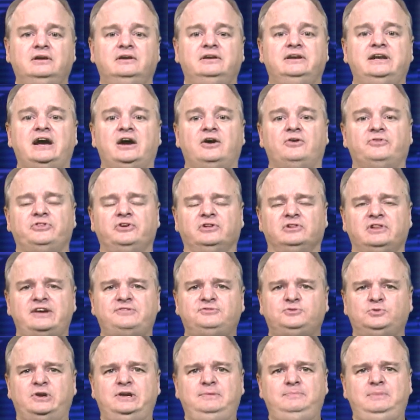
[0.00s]
Now, the
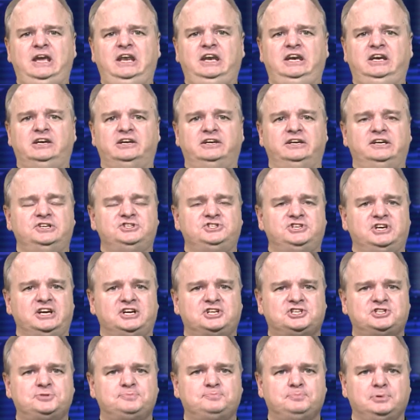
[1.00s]
left-wing media is
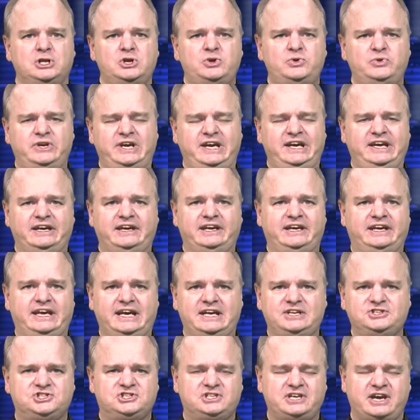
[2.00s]
exploding
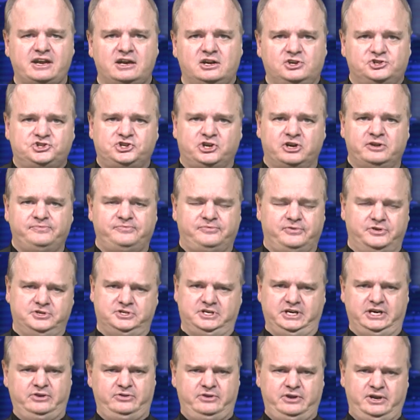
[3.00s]
against Donald Trump for
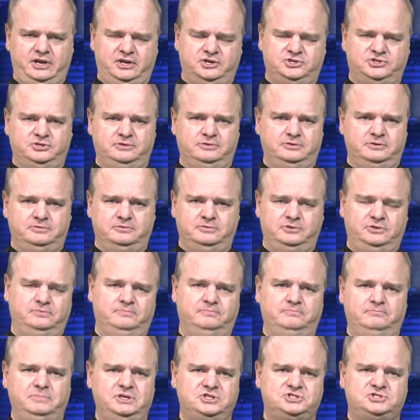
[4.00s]
daring to
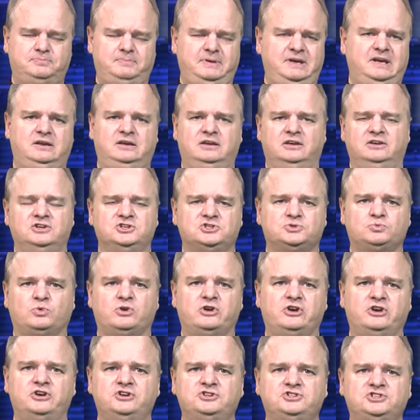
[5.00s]
misspeak in his
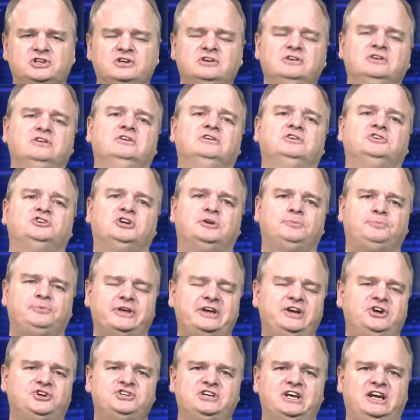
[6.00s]
words. Trump
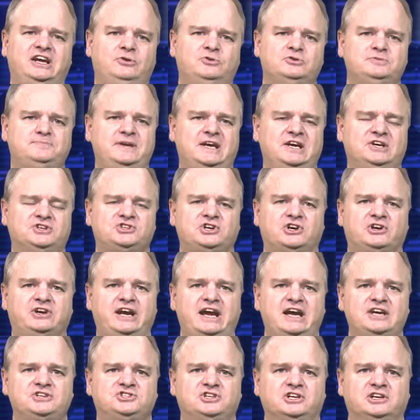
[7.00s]
later said he was being
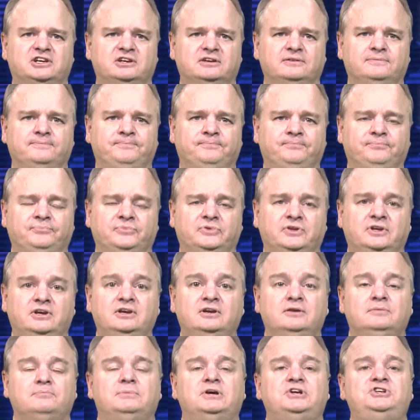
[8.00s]
sarcastic.
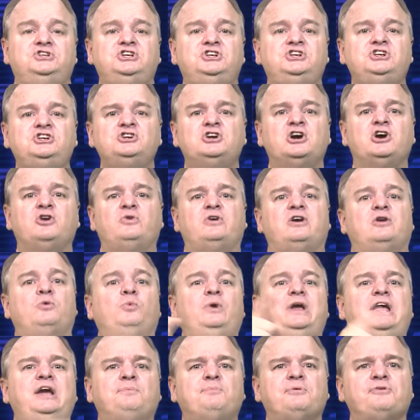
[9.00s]
But did you know, a
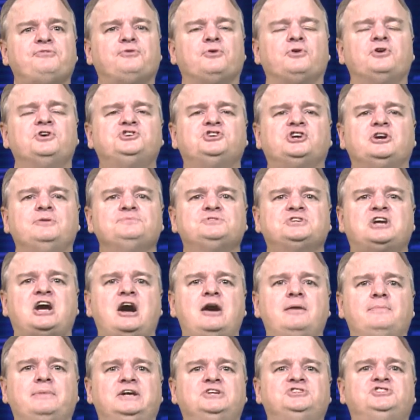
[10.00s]
week before Trump's
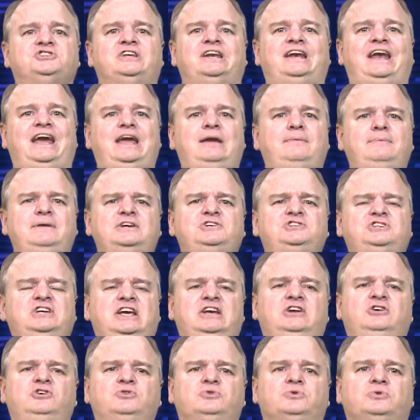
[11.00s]
comments, that ABC
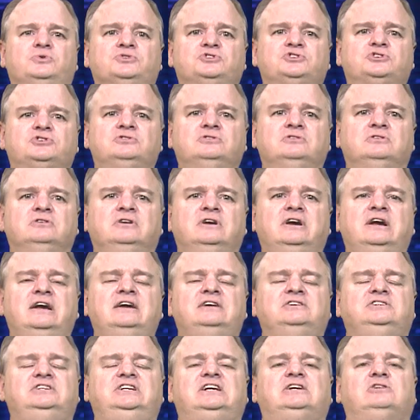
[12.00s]
News
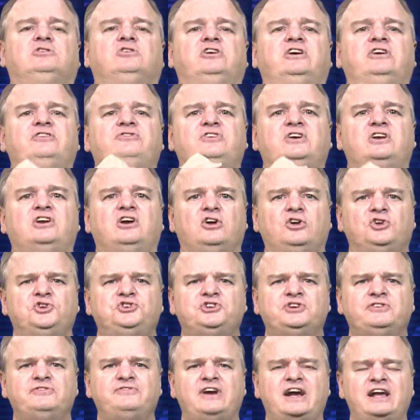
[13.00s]
declared that
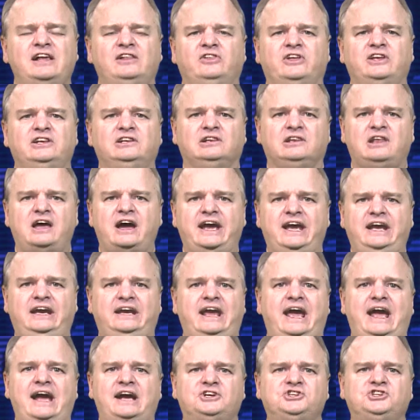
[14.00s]
ultraviolet light
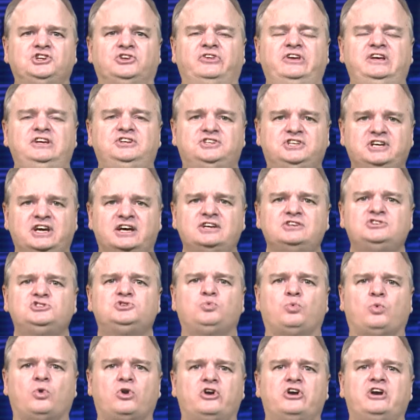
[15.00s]
actually does
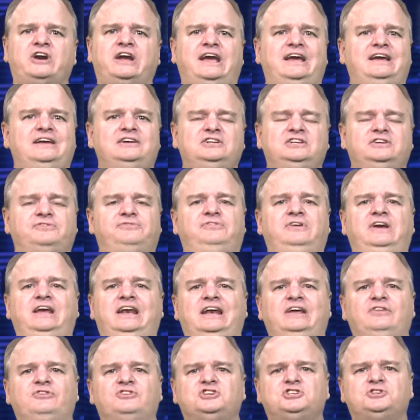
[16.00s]
work in
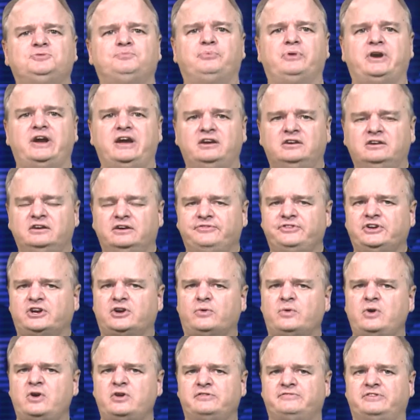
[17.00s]
defeating the spread of the
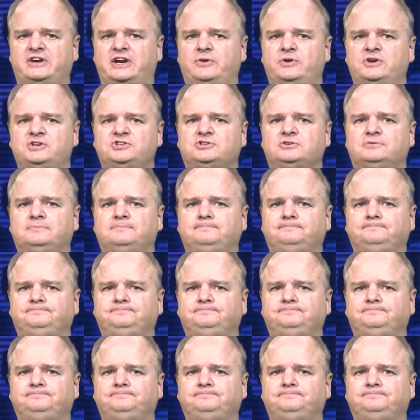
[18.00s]
coronavirus?